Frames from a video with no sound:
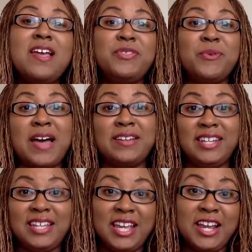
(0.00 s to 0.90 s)
throughout
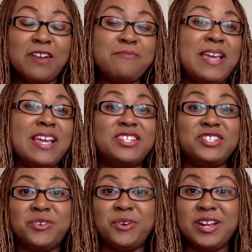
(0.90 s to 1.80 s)
the year, making
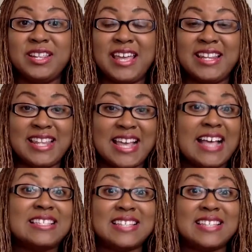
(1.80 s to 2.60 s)
sure that that's